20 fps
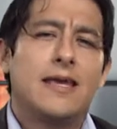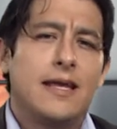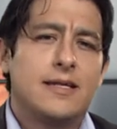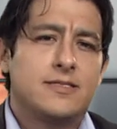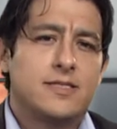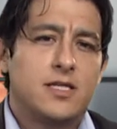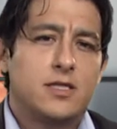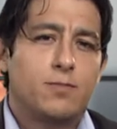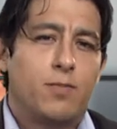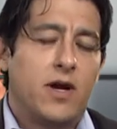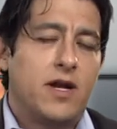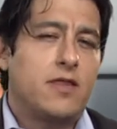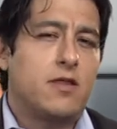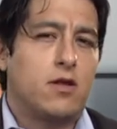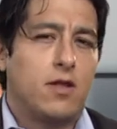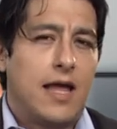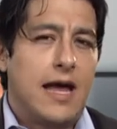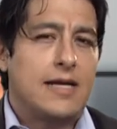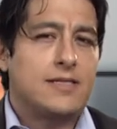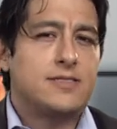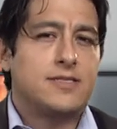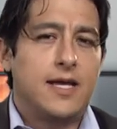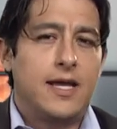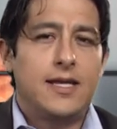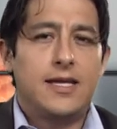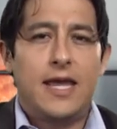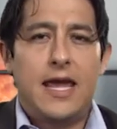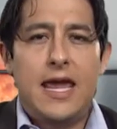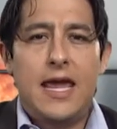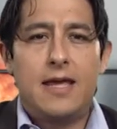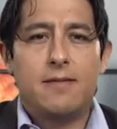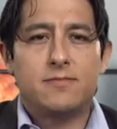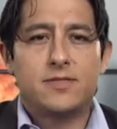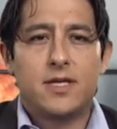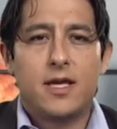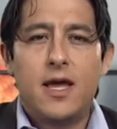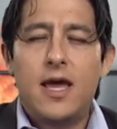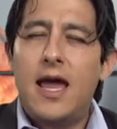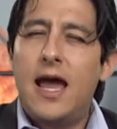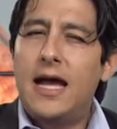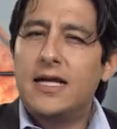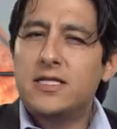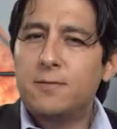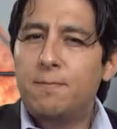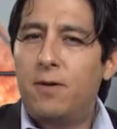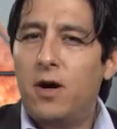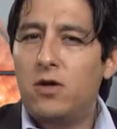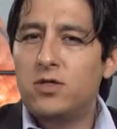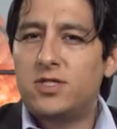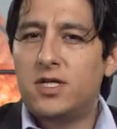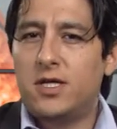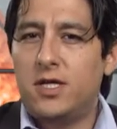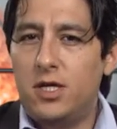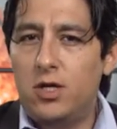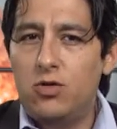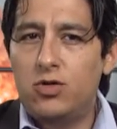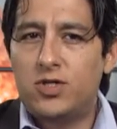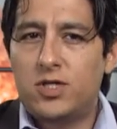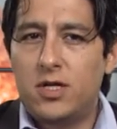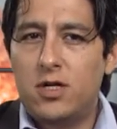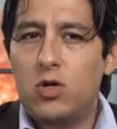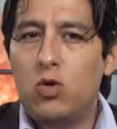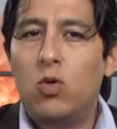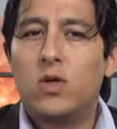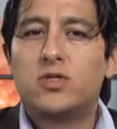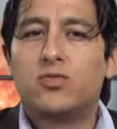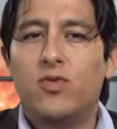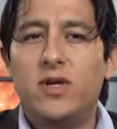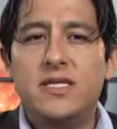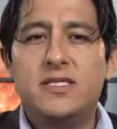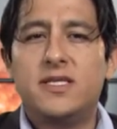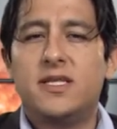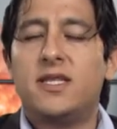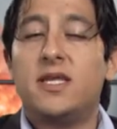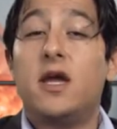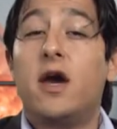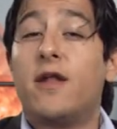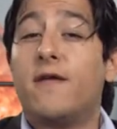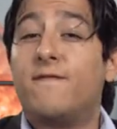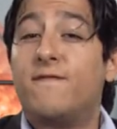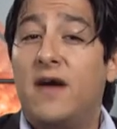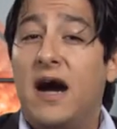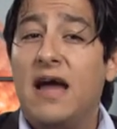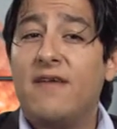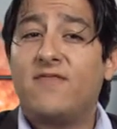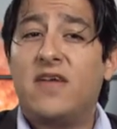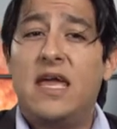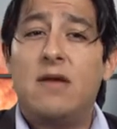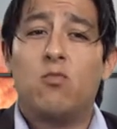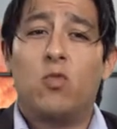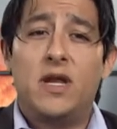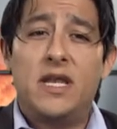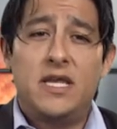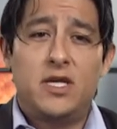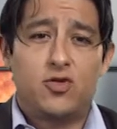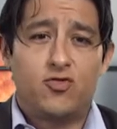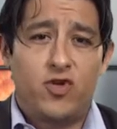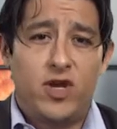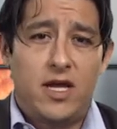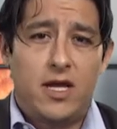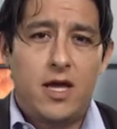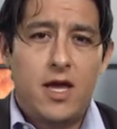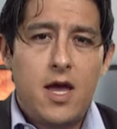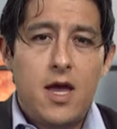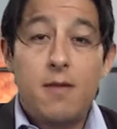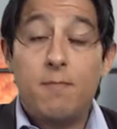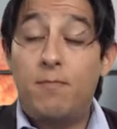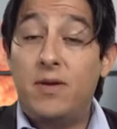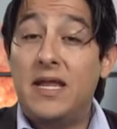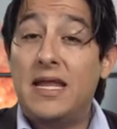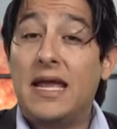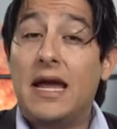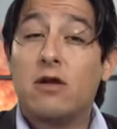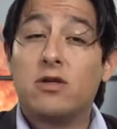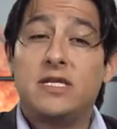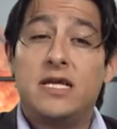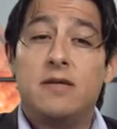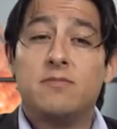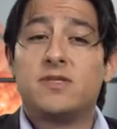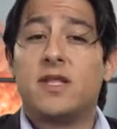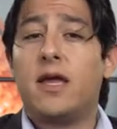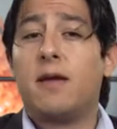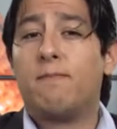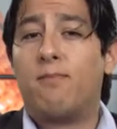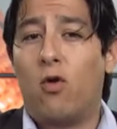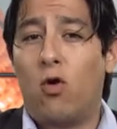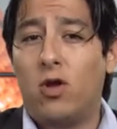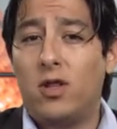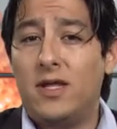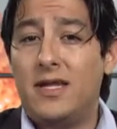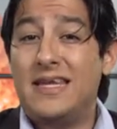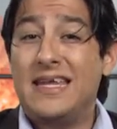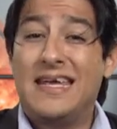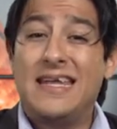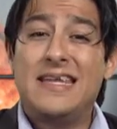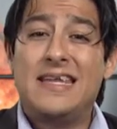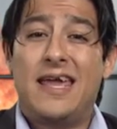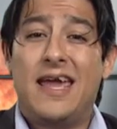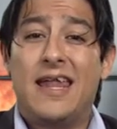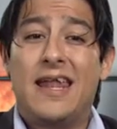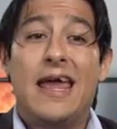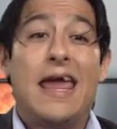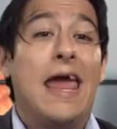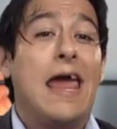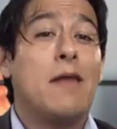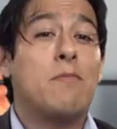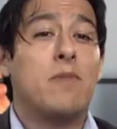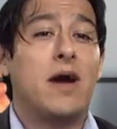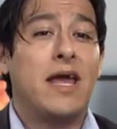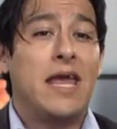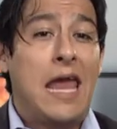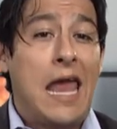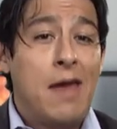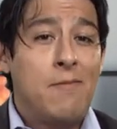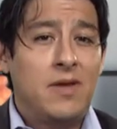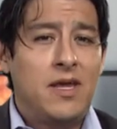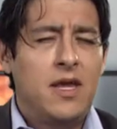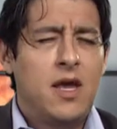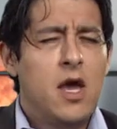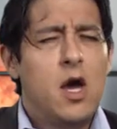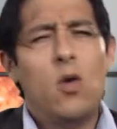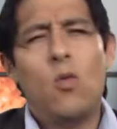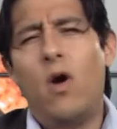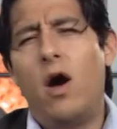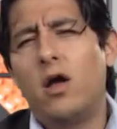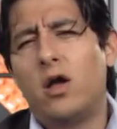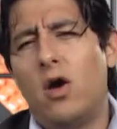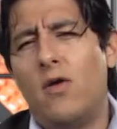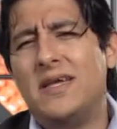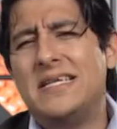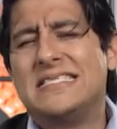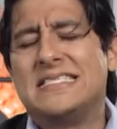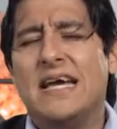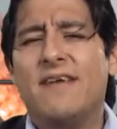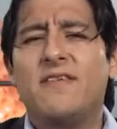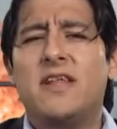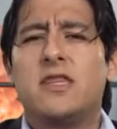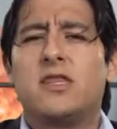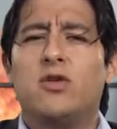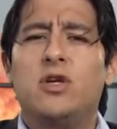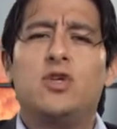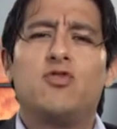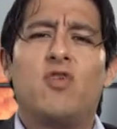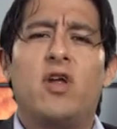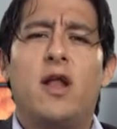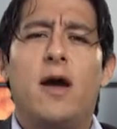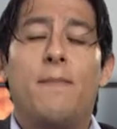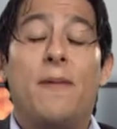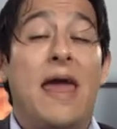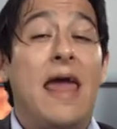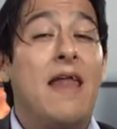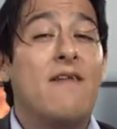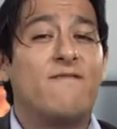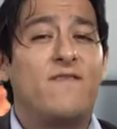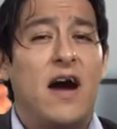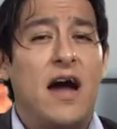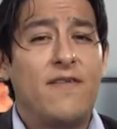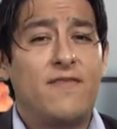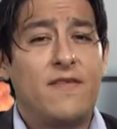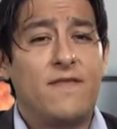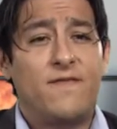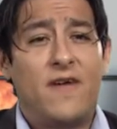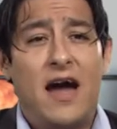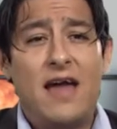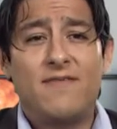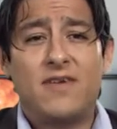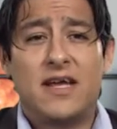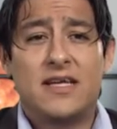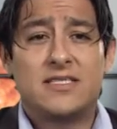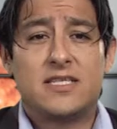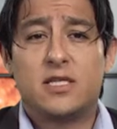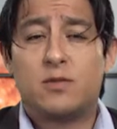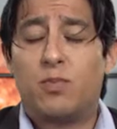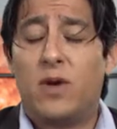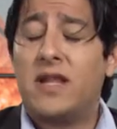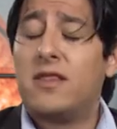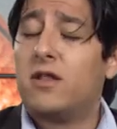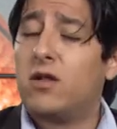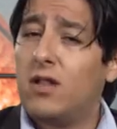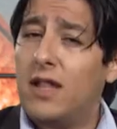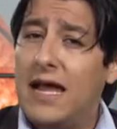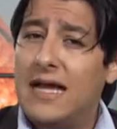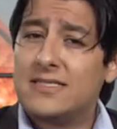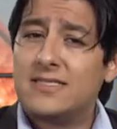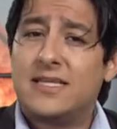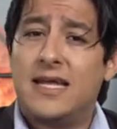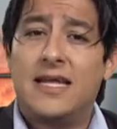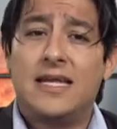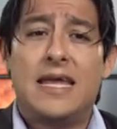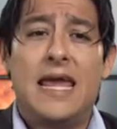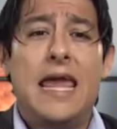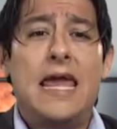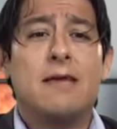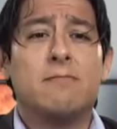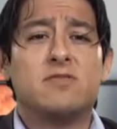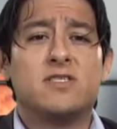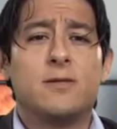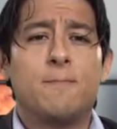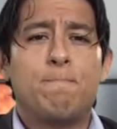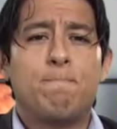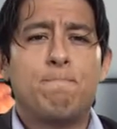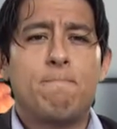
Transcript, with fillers: against the spread in their last 10 games, as opposed to Houston, who was recently on a 5-game winning streak, beating out teams like Portland, Indiana, and Miami, while going 7-3 straight up and 5-5 against the spread in their last 10 games.